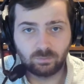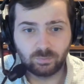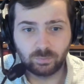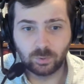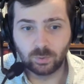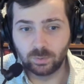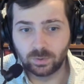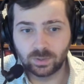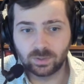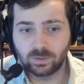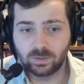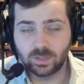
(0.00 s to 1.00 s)

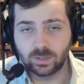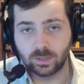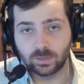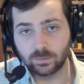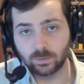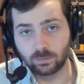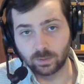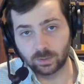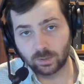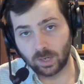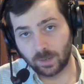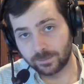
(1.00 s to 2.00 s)
You can think of school as a
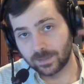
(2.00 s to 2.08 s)
job.